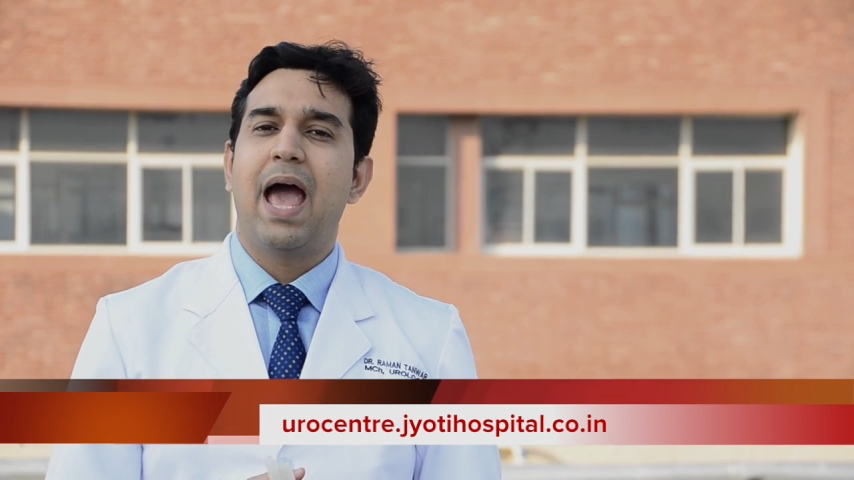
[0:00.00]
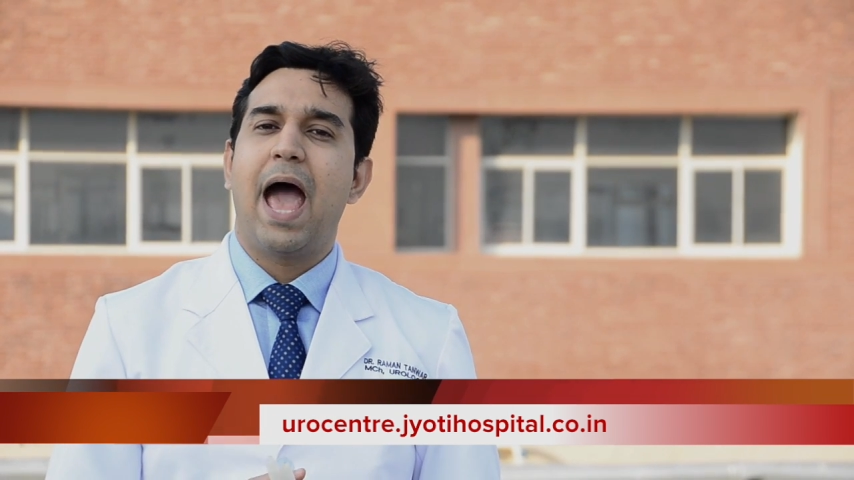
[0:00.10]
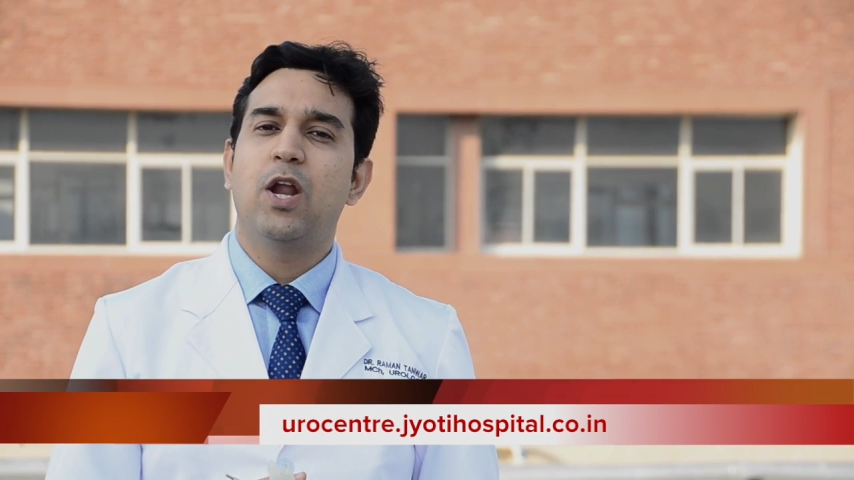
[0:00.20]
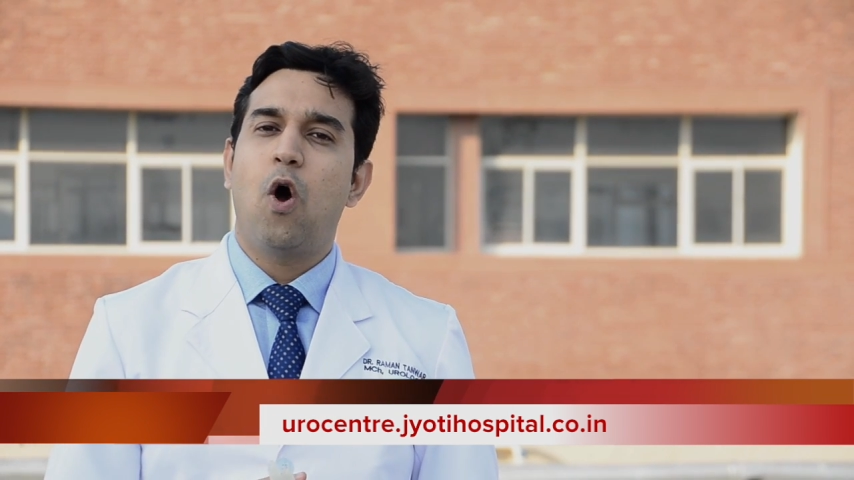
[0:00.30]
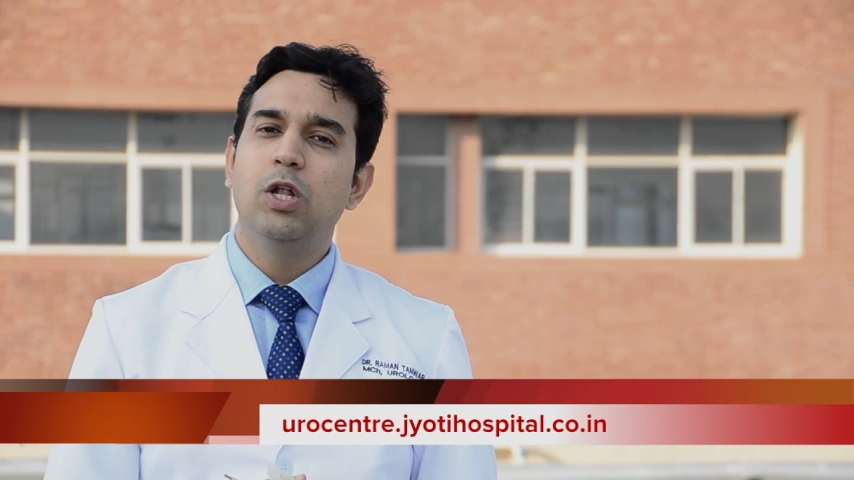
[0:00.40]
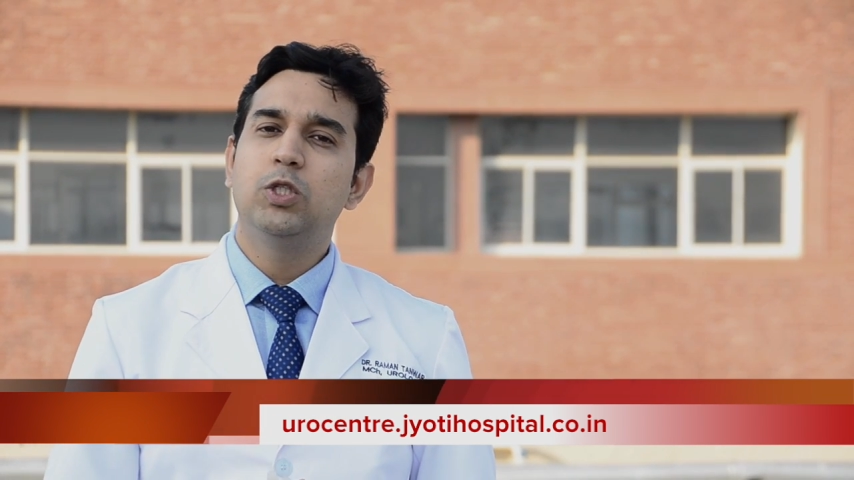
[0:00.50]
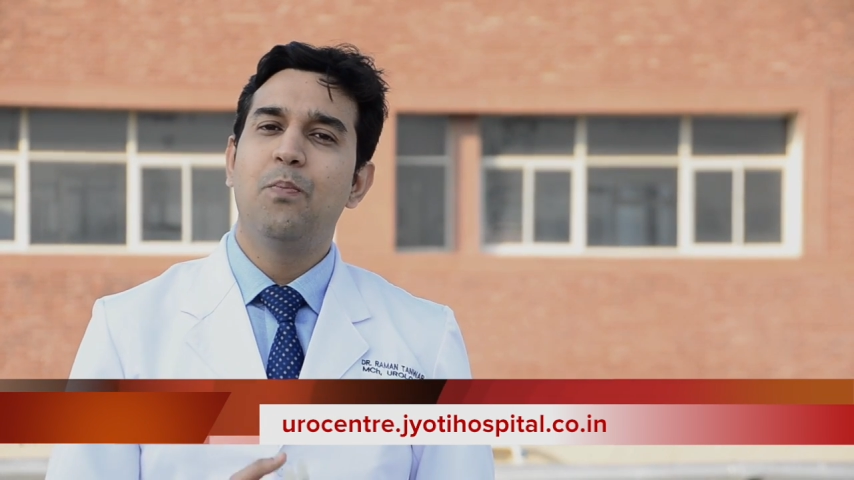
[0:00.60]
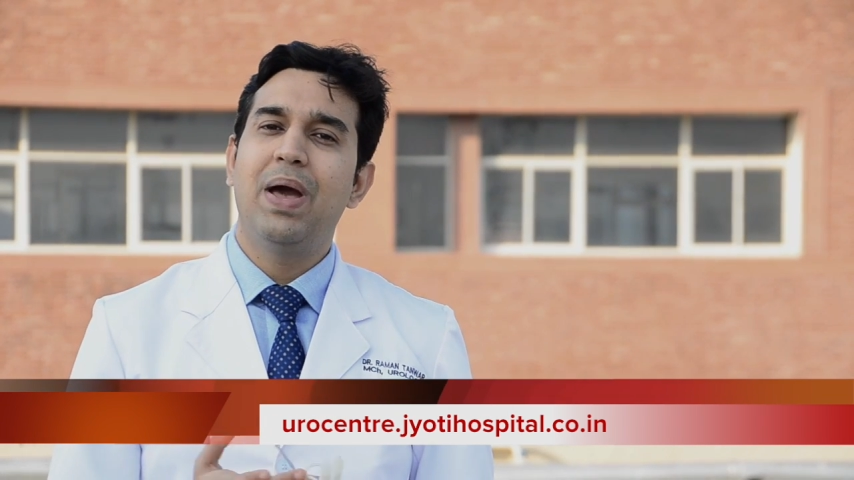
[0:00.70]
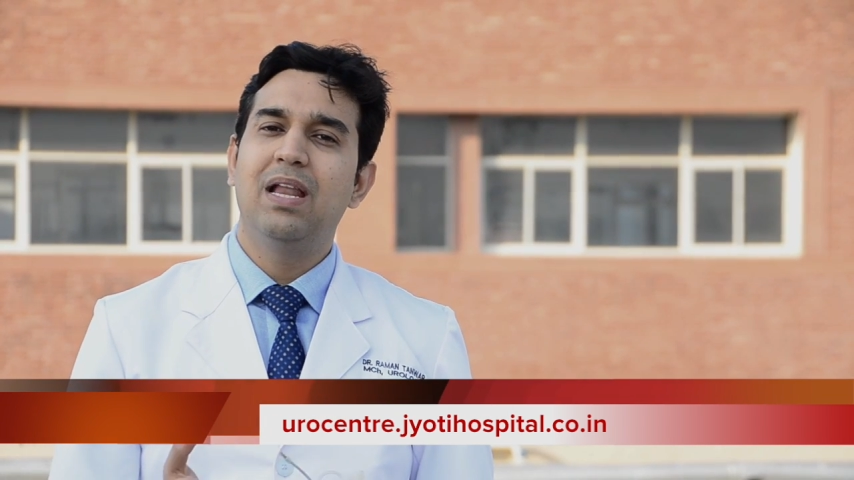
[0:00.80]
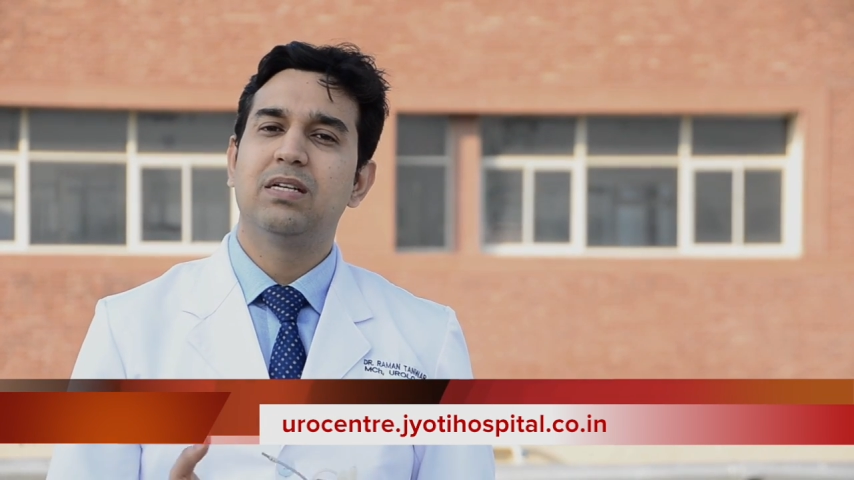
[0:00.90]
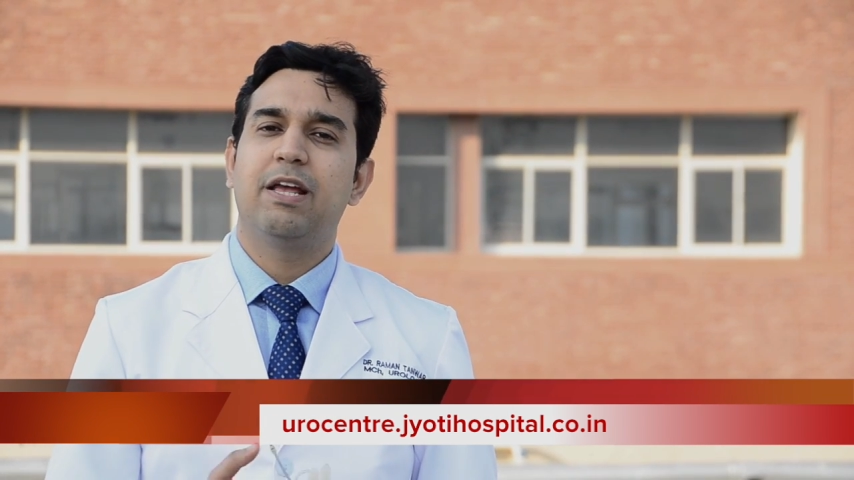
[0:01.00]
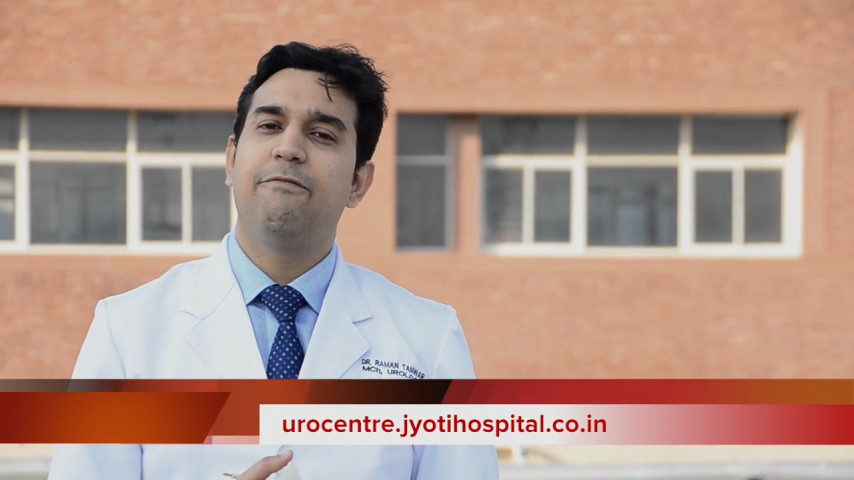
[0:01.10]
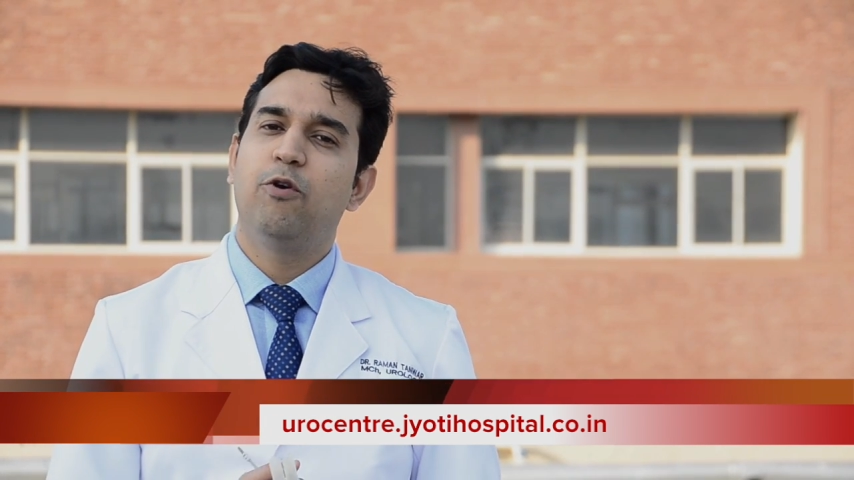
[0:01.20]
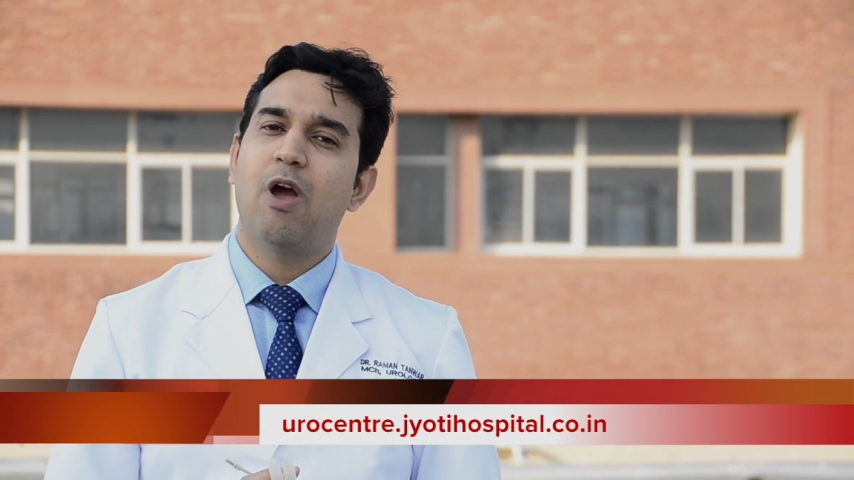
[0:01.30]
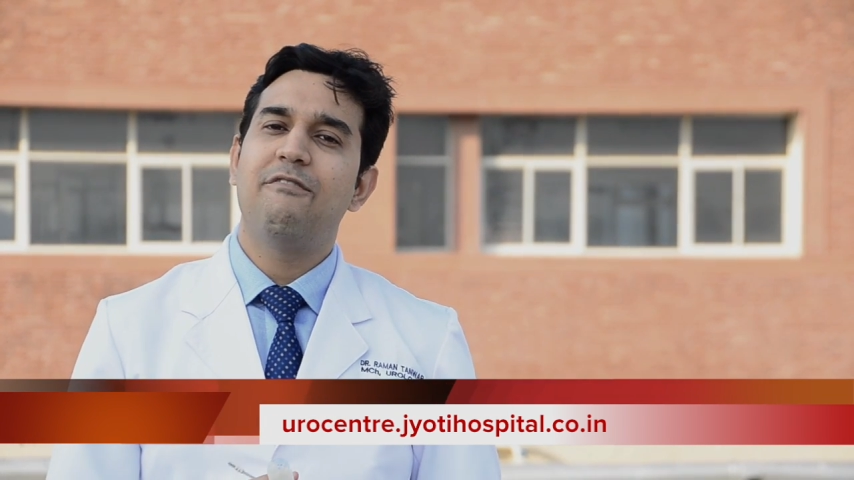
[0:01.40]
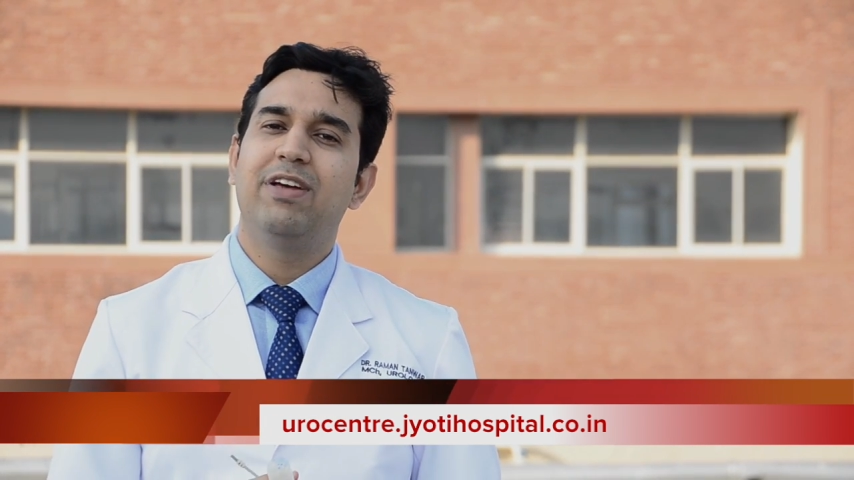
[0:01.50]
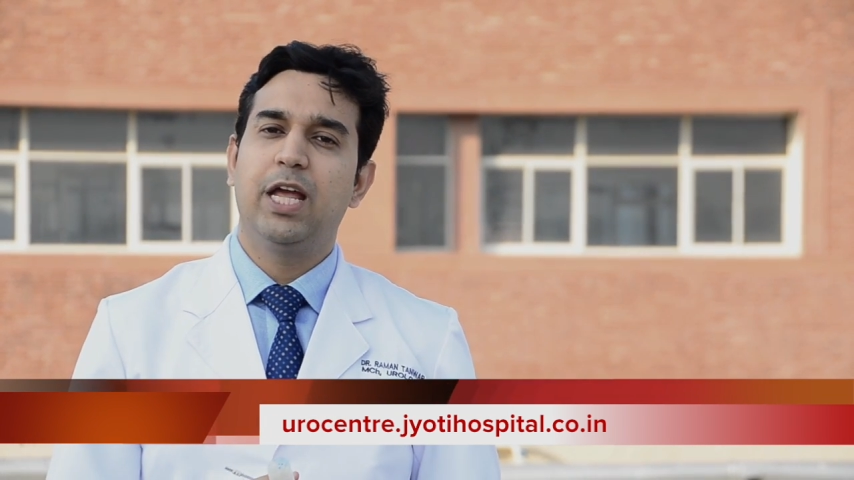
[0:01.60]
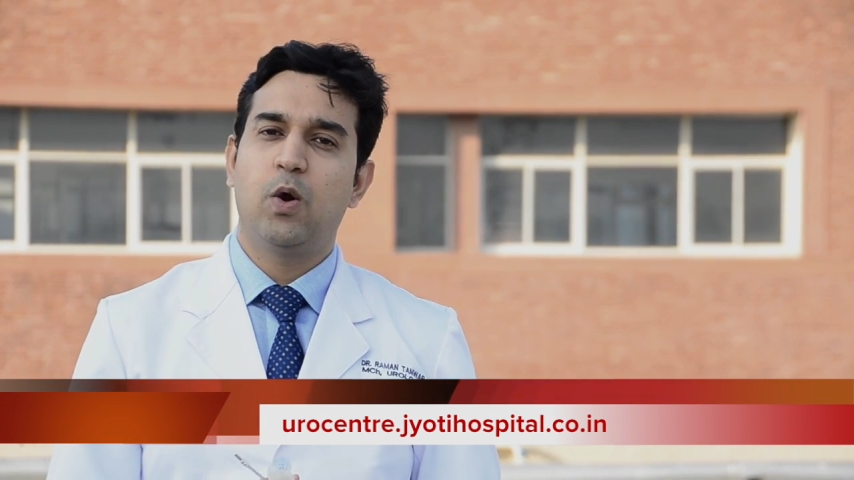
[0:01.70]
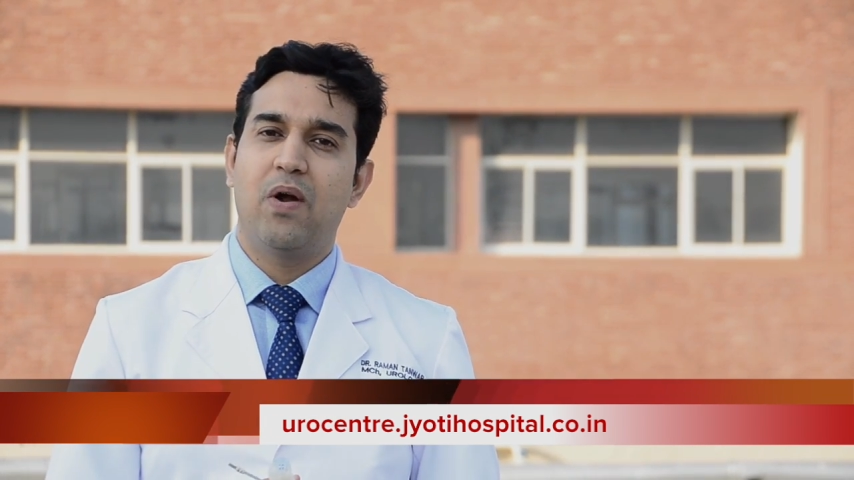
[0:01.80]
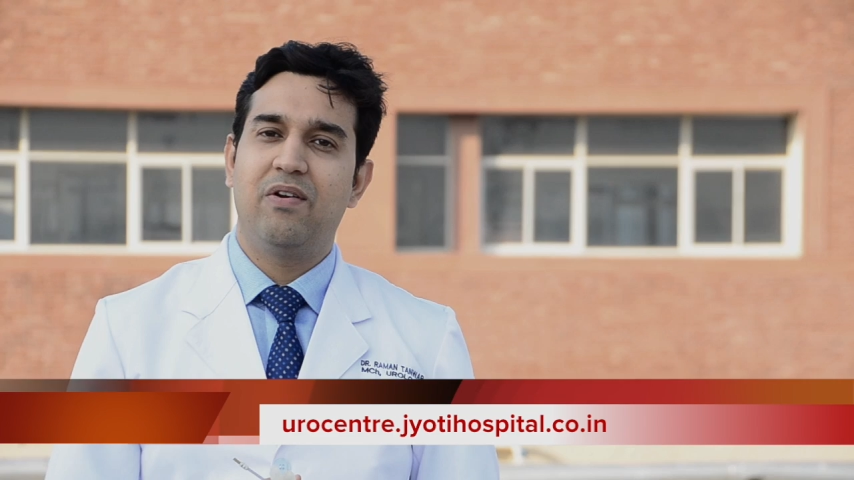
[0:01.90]
and also mail us if you have
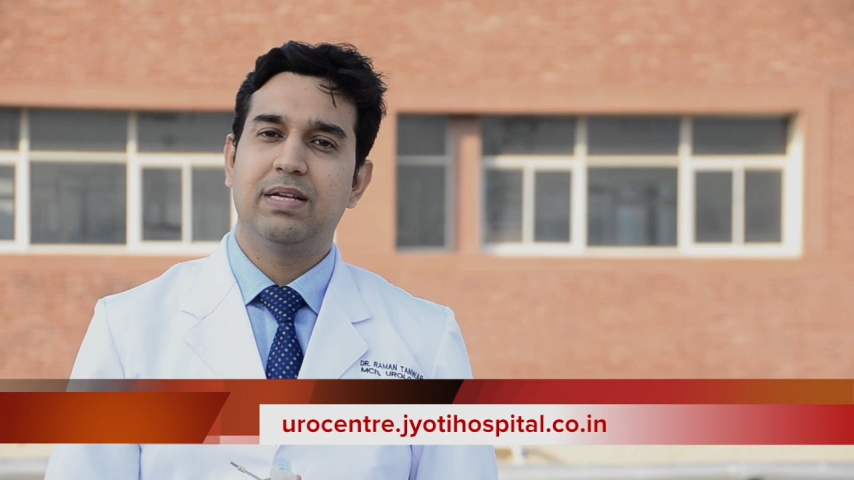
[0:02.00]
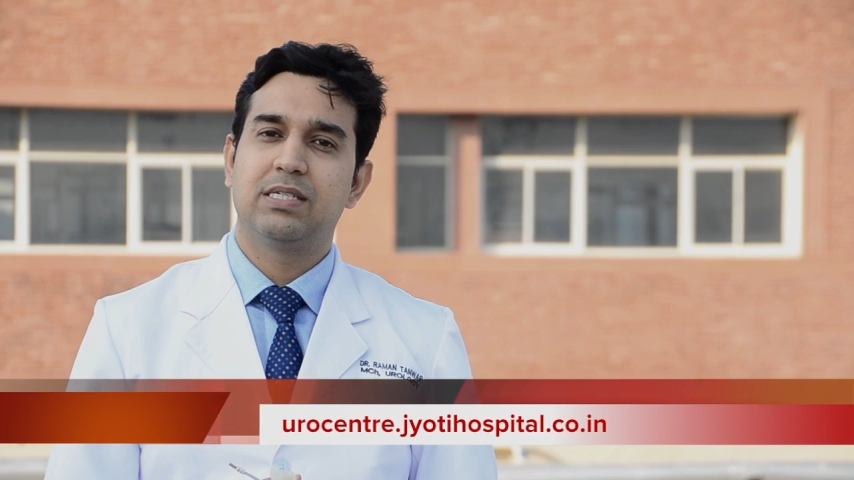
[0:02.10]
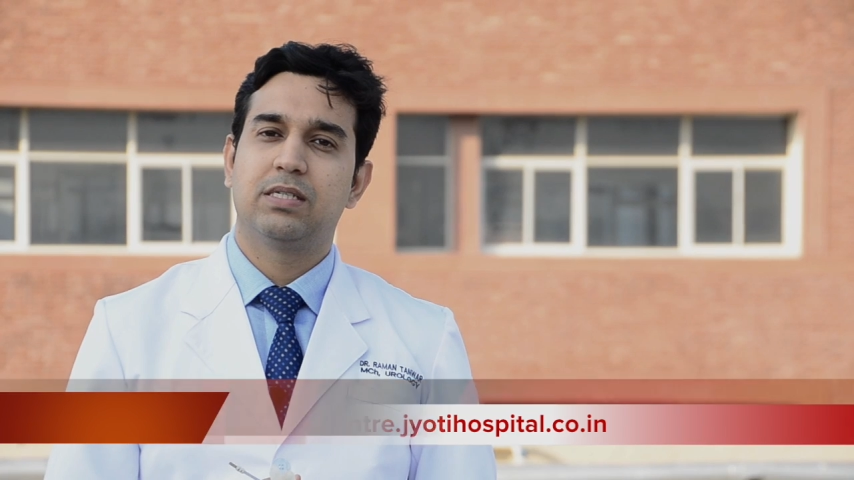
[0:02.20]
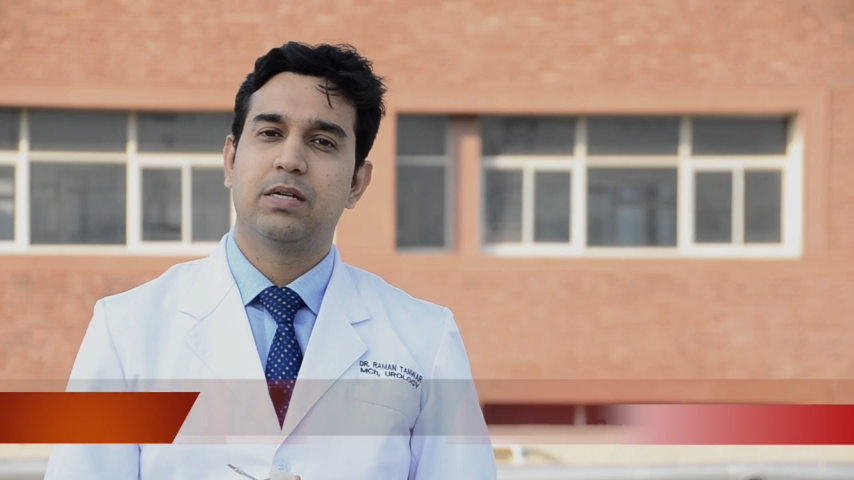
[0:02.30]
any queries.